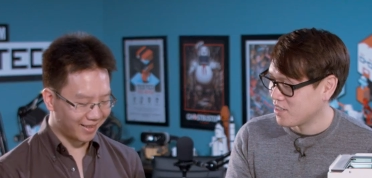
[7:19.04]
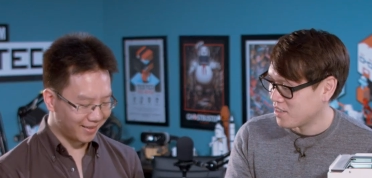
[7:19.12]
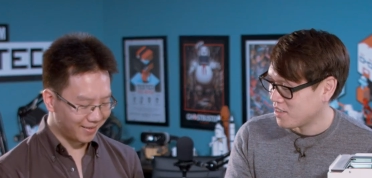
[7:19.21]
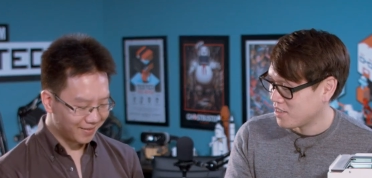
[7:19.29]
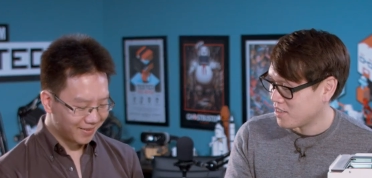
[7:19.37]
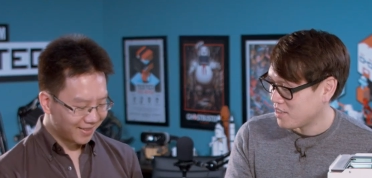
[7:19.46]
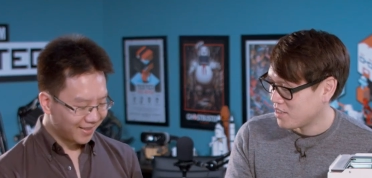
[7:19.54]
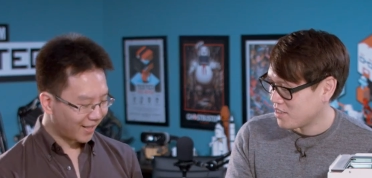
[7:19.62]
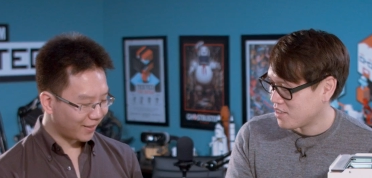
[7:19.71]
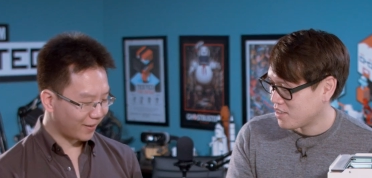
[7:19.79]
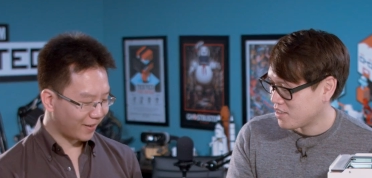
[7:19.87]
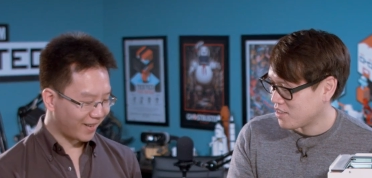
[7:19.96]
Speaker 1: uh,
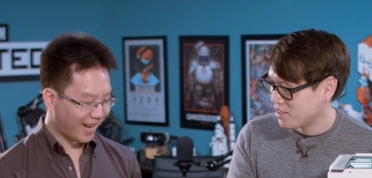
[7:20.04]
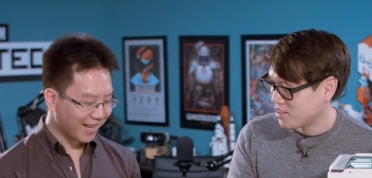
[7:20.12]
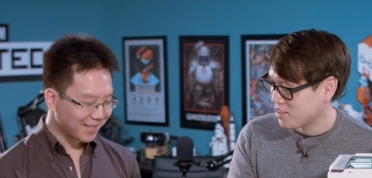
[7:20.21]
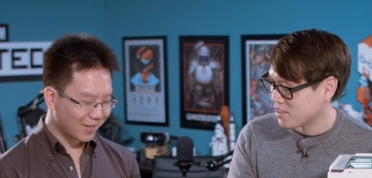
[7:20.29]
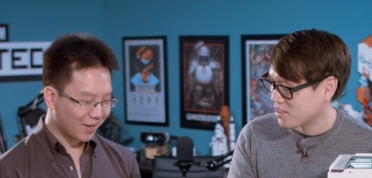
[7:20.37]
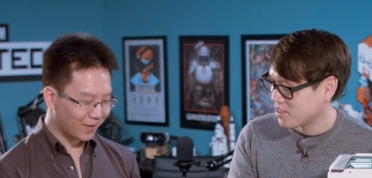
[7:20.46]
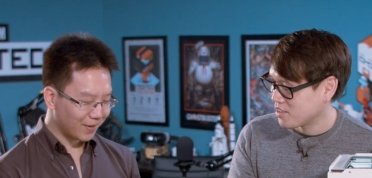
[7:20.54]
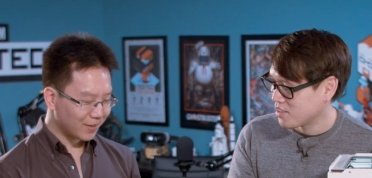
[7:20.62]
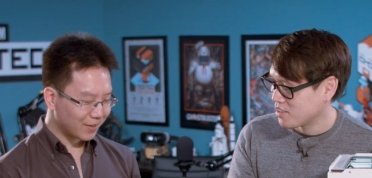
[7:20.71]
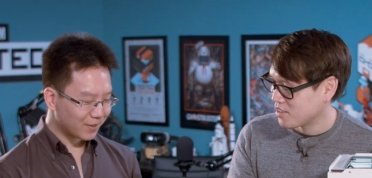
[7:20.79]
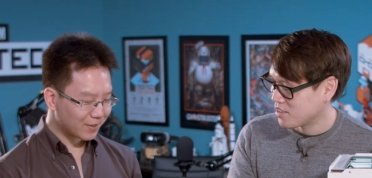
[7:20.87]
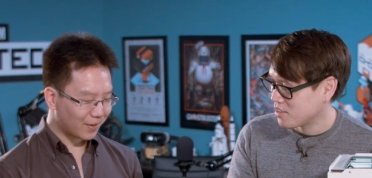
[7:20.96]
under their neck. So
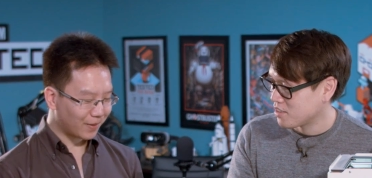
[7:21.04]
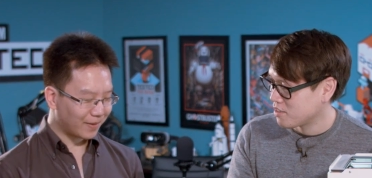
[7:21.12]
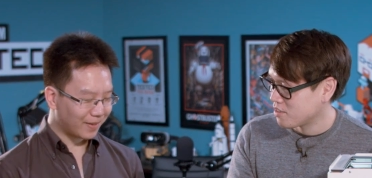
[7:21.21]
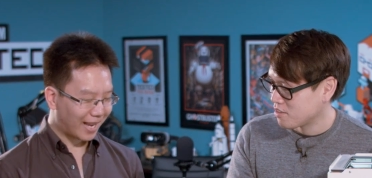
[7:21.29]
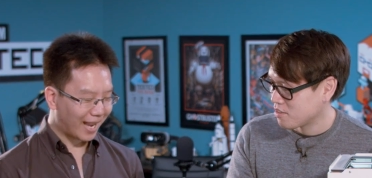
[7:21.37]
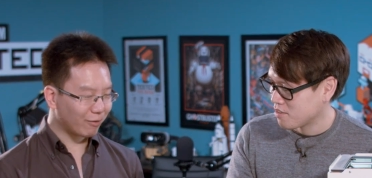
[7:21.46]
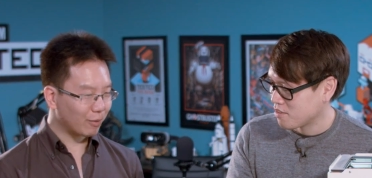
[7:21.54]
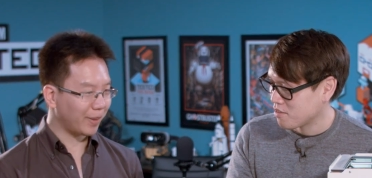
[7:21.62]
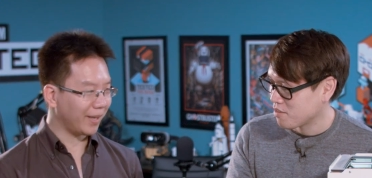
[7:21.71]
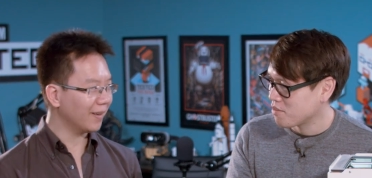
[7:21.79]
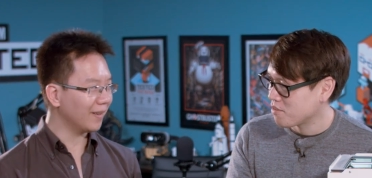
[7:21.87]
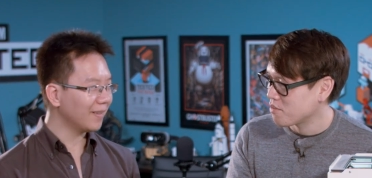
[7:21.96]
so I have a
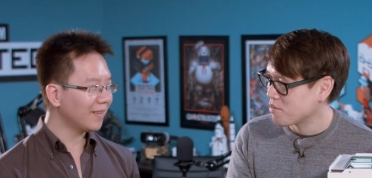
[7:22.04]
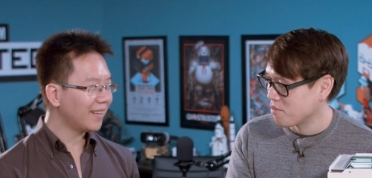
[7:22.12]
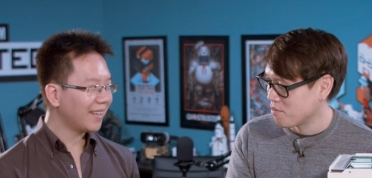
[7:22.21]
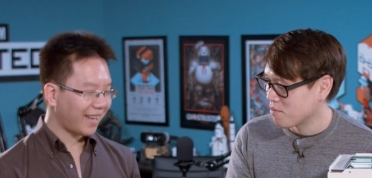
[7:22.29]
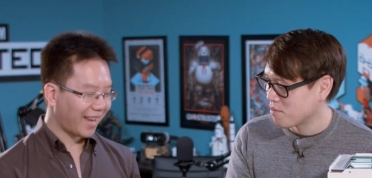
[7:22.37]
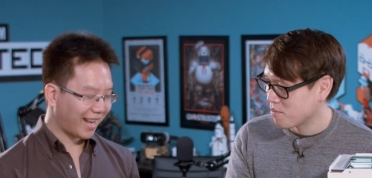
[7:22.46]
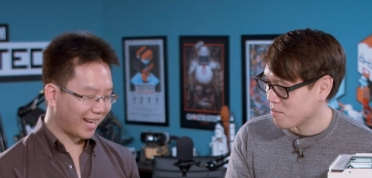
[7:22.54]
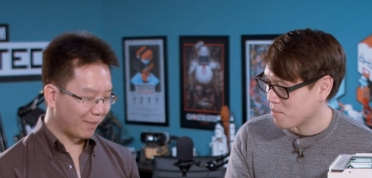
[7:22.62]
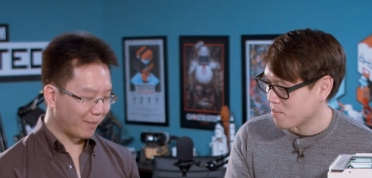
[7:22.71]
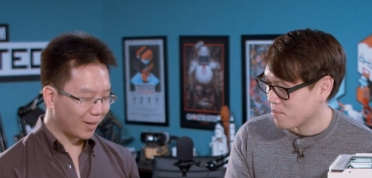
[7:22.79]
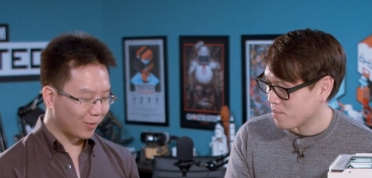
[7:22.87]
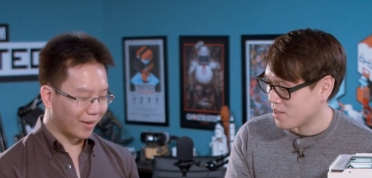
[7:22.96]
beagle and I
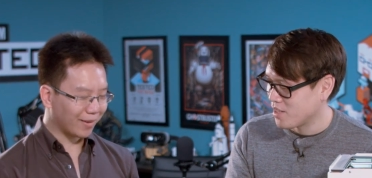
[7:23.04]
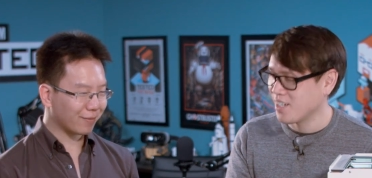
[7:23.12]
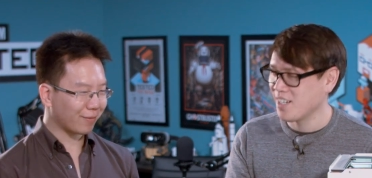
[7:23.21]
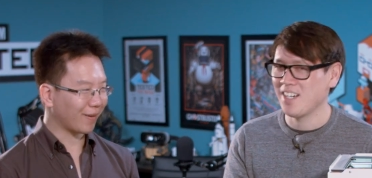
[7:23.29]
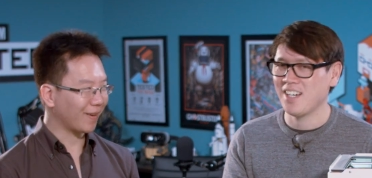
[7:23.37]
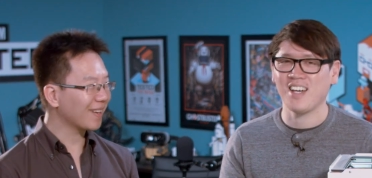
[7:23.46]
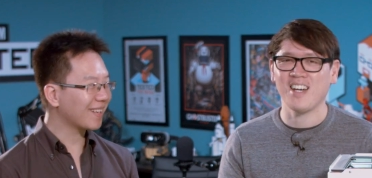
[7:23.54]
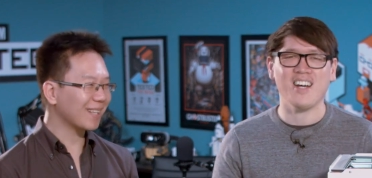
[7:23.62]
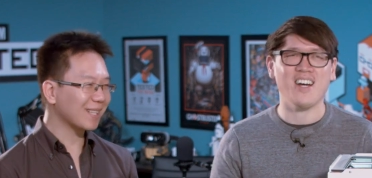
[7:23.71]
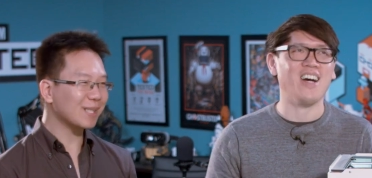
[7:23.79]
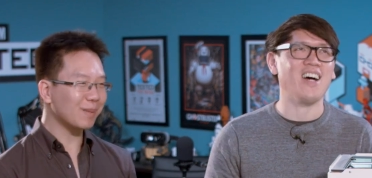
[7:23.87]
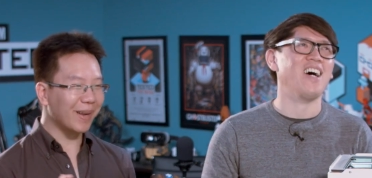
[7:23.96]
made one for her.
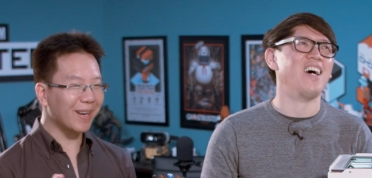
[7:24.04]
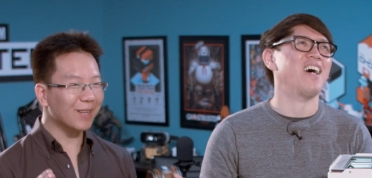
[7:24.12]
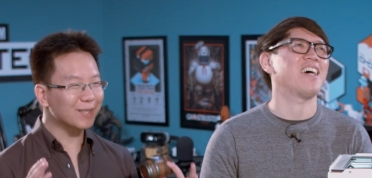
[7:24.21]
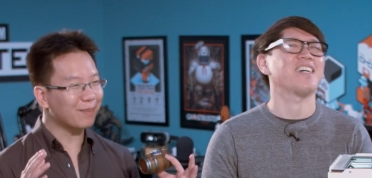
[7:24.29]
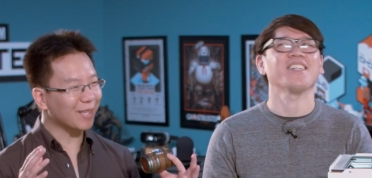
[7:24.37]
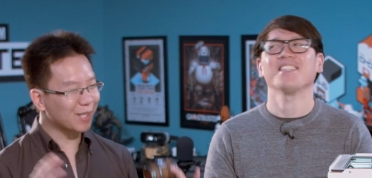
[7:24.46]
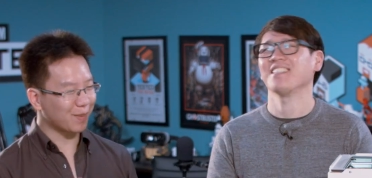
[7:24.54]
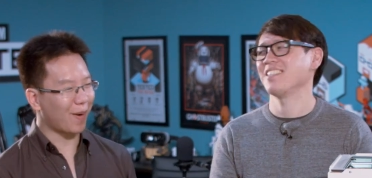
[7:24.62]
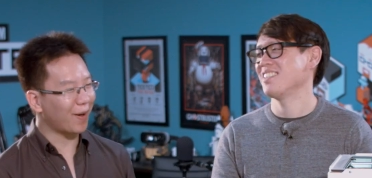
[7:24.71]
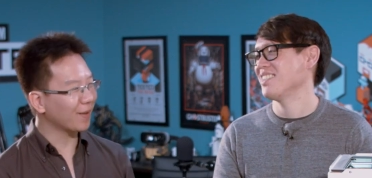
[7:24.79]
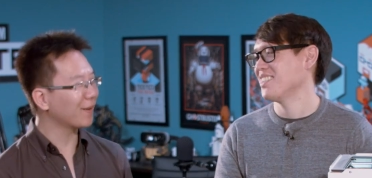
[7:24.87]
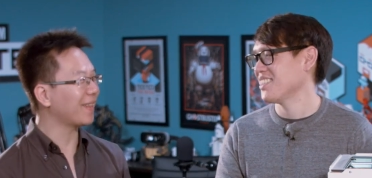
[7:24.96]
Ah. So the beagle's much
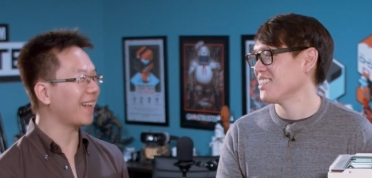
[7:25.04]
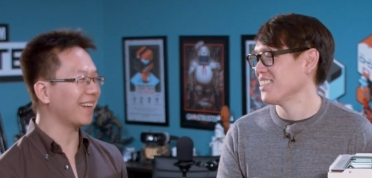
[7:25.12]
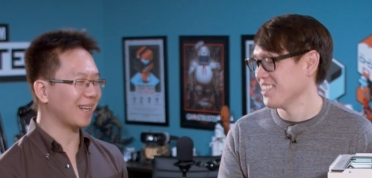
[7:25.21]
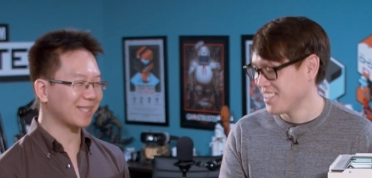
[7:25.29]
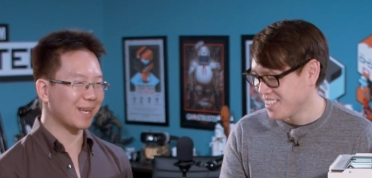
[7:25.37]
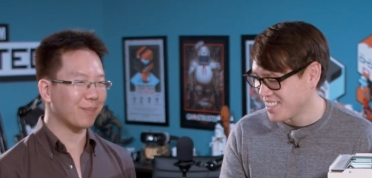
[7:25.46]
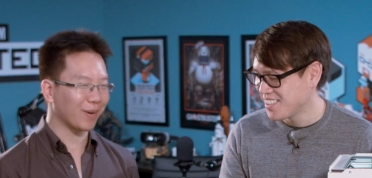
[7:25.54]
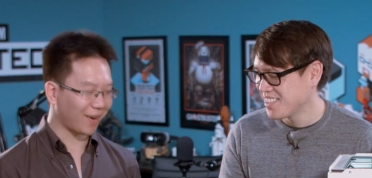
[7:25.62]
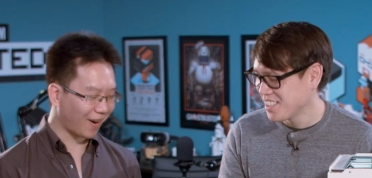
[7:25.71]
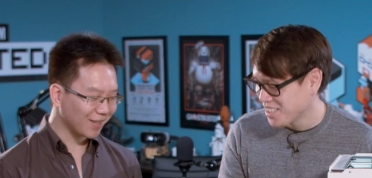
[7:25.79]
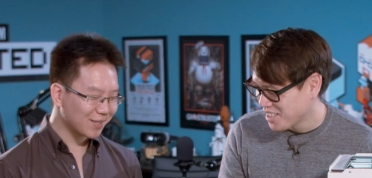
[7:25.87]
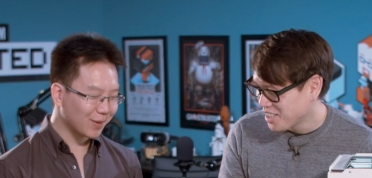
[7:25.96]
smaller than a Saint
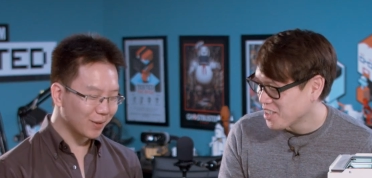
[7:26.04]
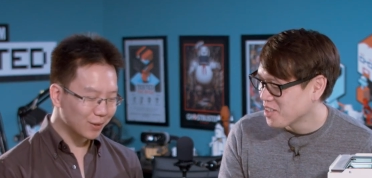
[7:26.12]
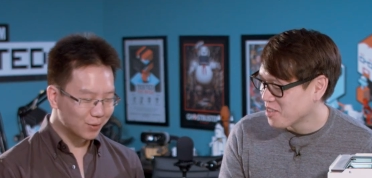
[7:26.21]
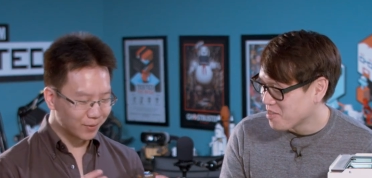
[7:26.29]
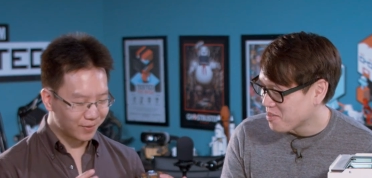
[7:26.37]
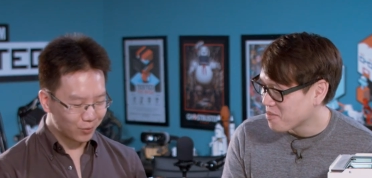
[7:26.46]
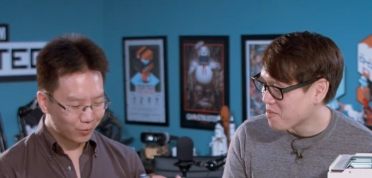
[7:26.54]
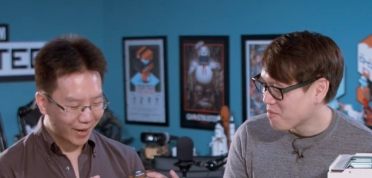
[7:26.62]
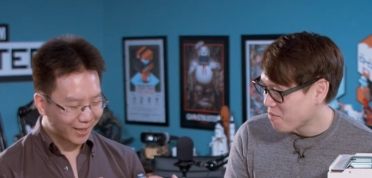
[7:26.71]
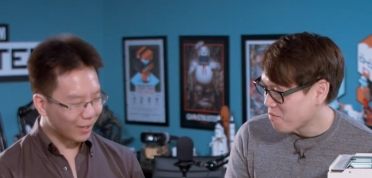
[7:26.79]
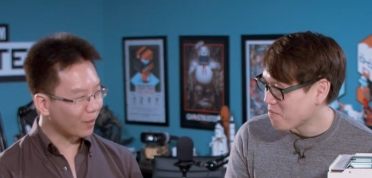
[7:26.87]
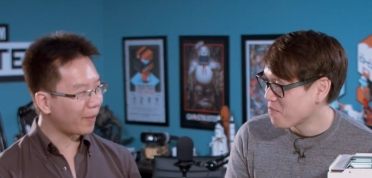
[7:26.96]
Bernard, so those
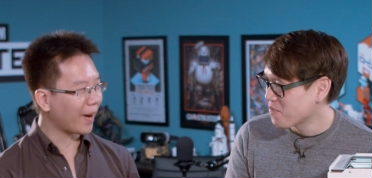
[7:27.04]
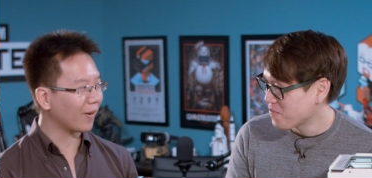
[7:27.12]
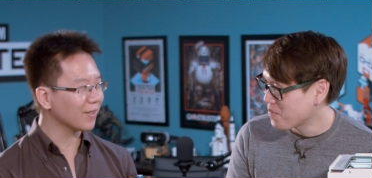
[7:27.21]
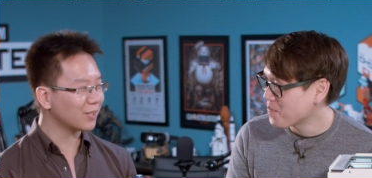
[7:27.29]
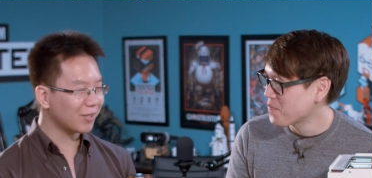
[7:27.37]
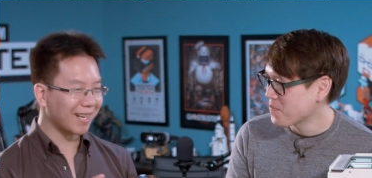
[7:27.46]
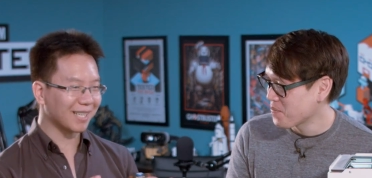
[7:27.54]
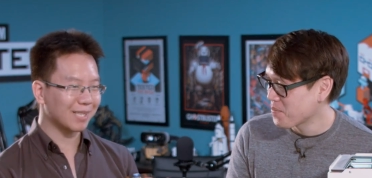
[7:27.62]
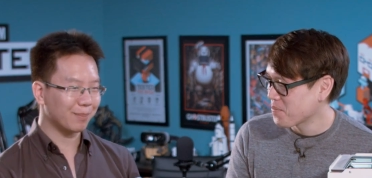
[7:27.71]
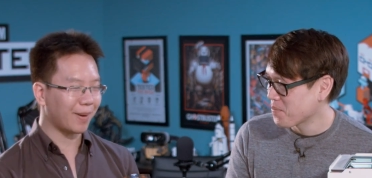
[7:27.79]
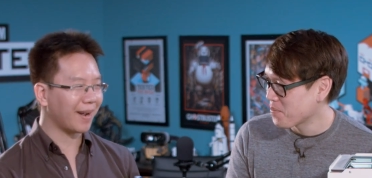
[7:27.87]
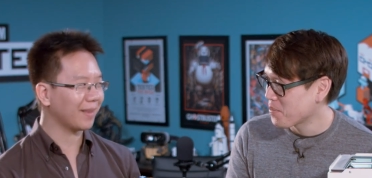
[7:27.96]
regular barrels you can
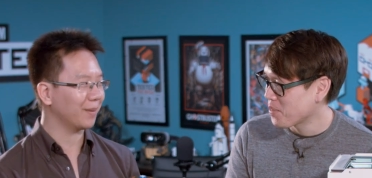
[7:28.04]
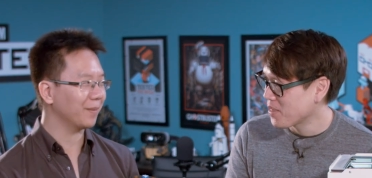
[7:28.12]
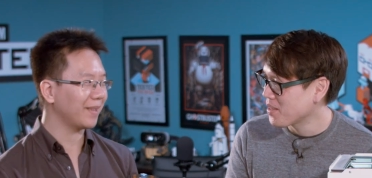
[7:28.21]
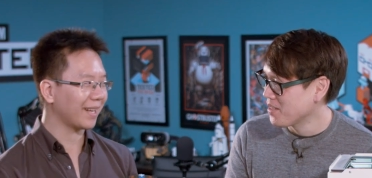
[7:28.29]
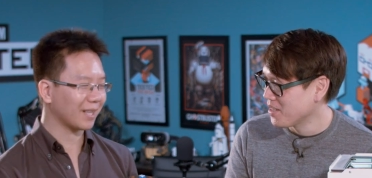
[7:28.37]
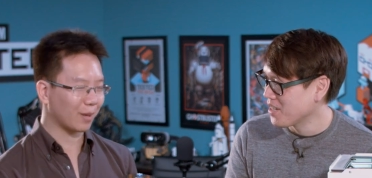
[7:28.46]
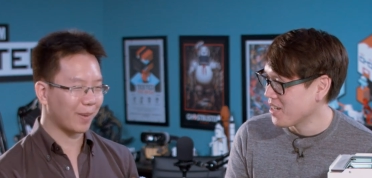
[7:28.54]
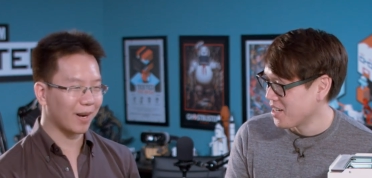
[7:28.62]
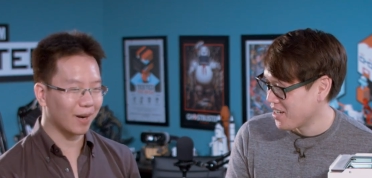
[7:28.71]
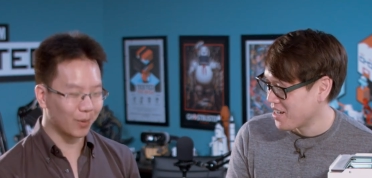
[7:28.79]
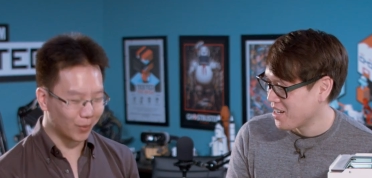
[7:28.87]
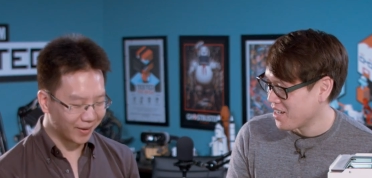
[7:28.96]
actually buy them like
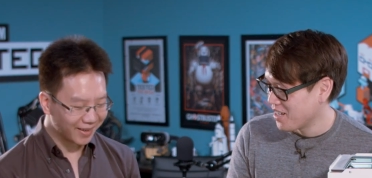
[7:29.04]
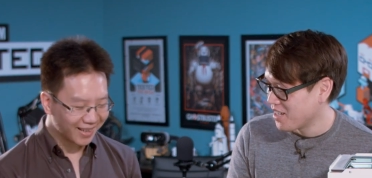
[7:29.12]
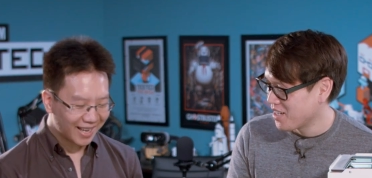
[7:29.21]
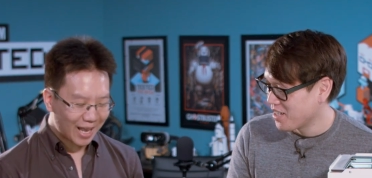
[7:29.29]
yeah. wood.